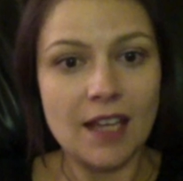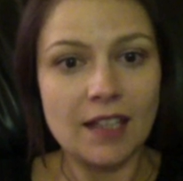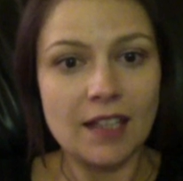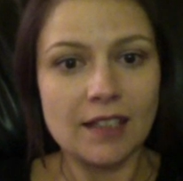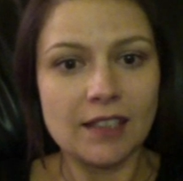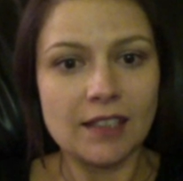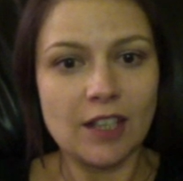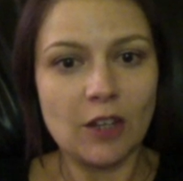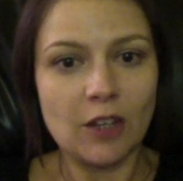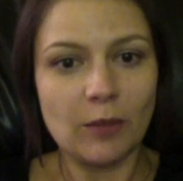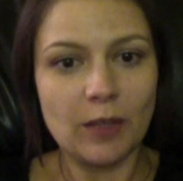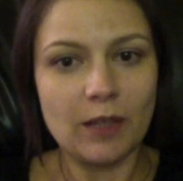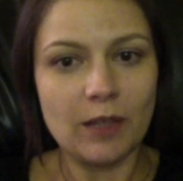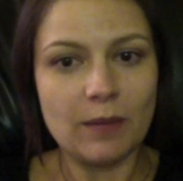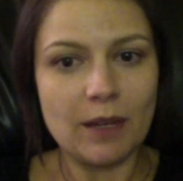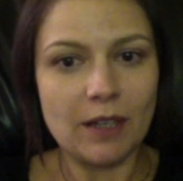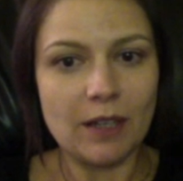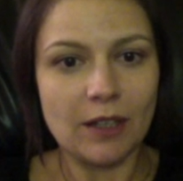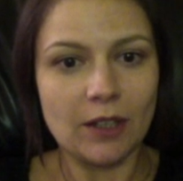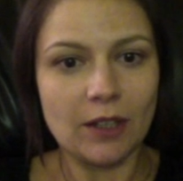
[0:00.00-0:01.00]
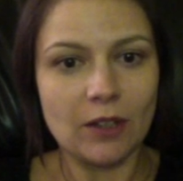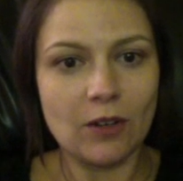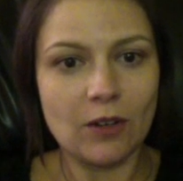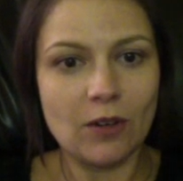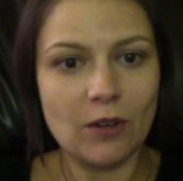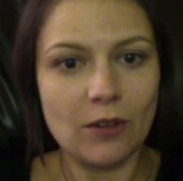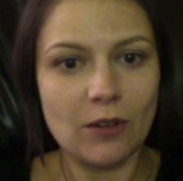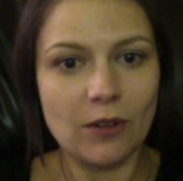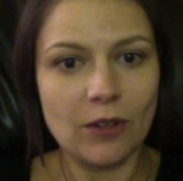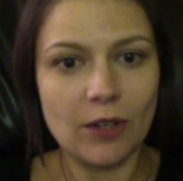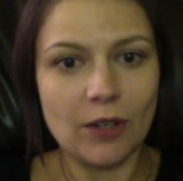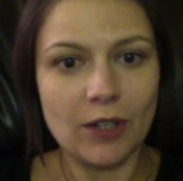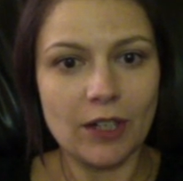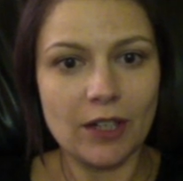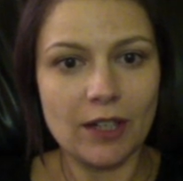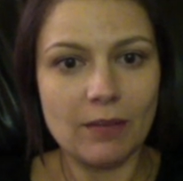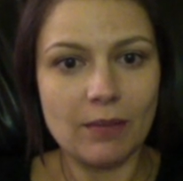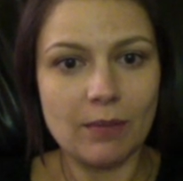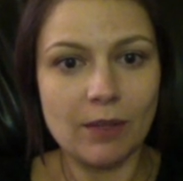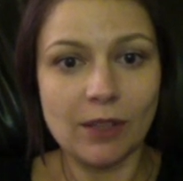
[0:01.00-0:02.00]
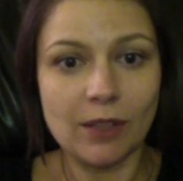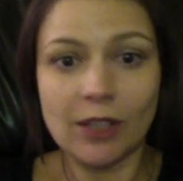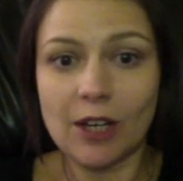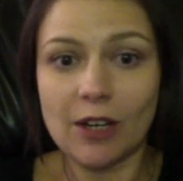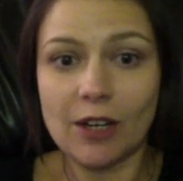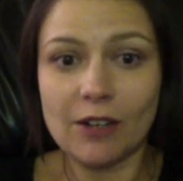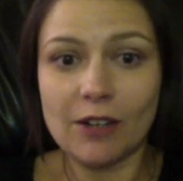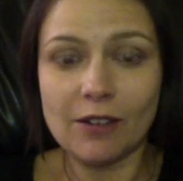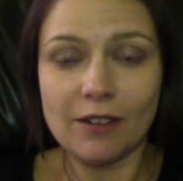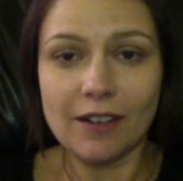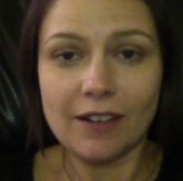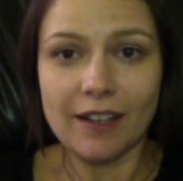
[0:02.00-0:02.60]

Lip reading: Tell me about your Whole30 below.